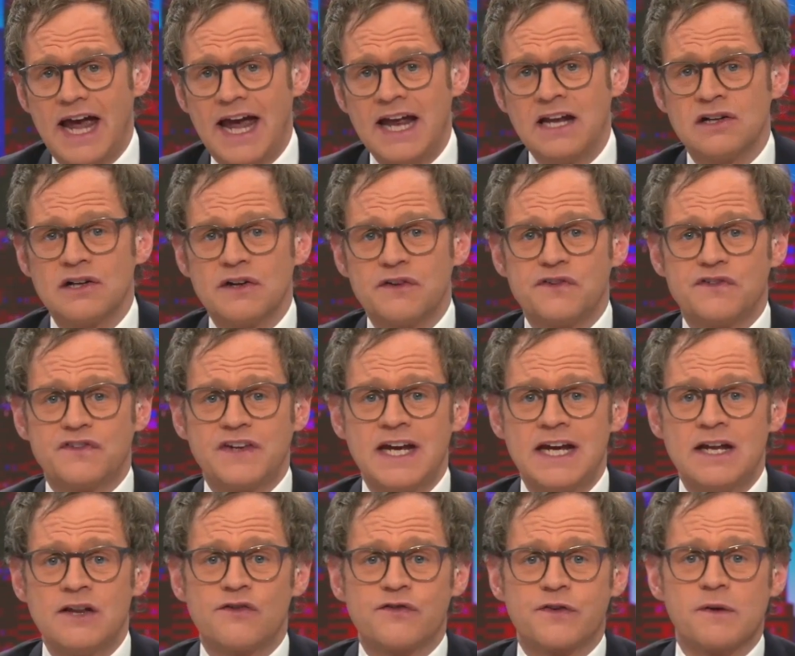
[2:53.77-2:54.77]
endless
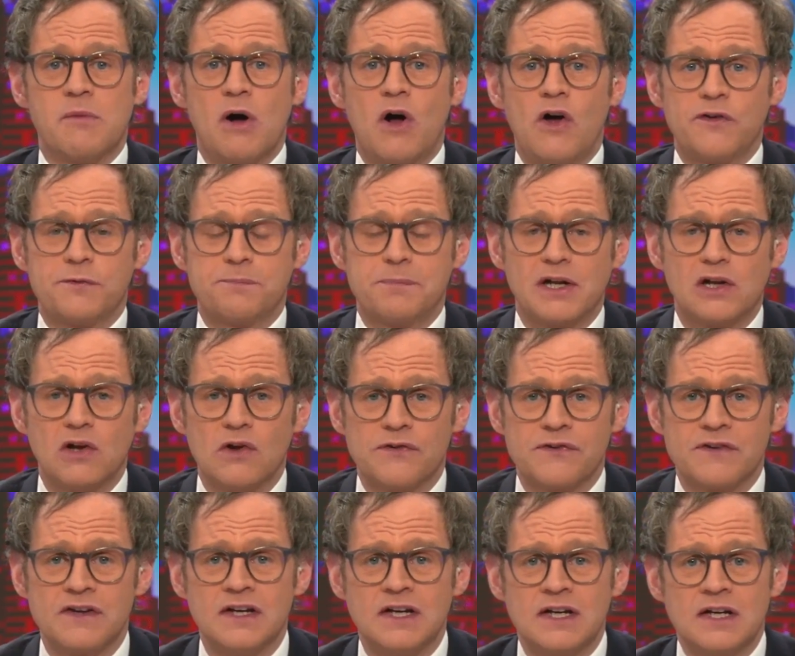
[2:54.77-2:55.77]
scenes from
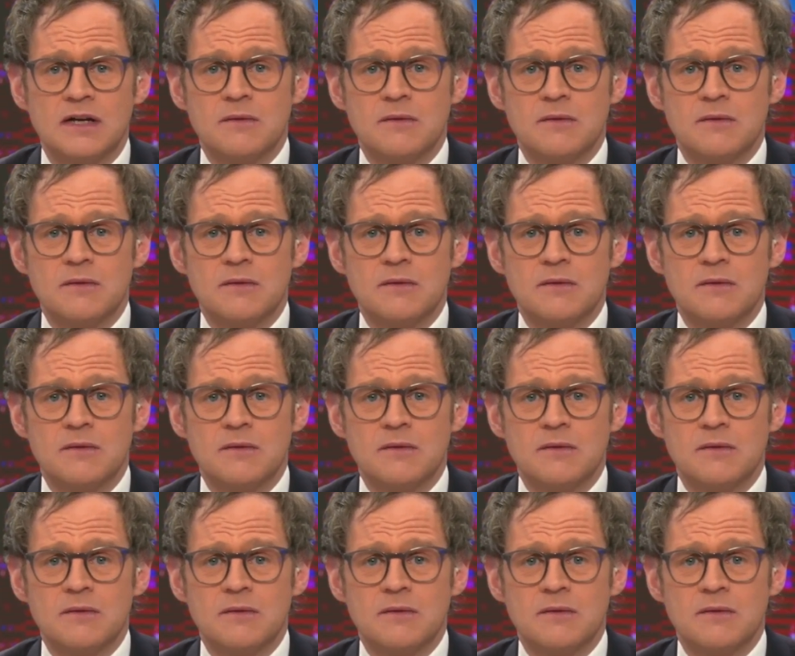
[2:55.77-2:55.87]
hospitals,